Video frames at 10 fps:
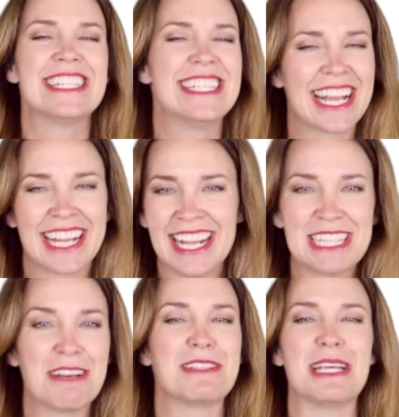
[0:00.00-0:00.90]
decades
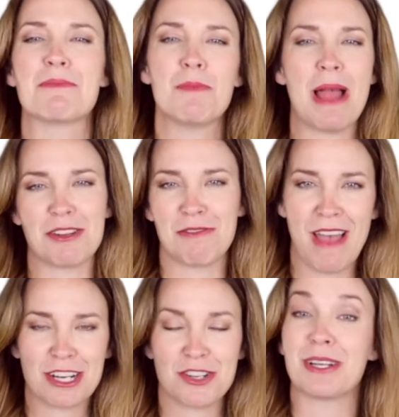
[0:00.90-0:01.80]
of timber
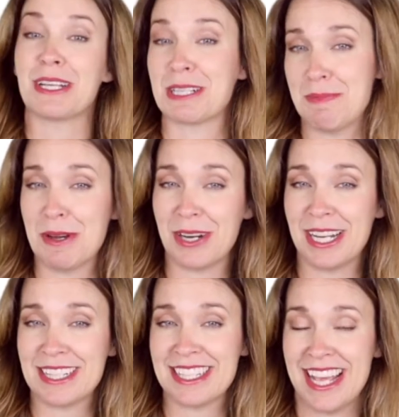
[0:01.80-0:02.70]
manufacturing
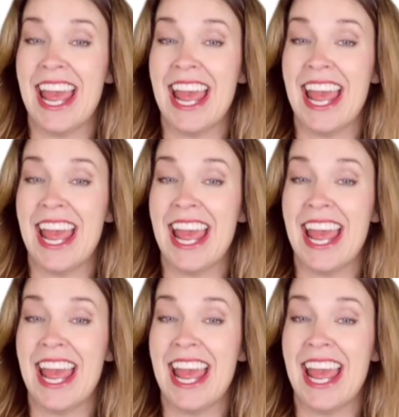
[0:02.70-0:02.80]
experience,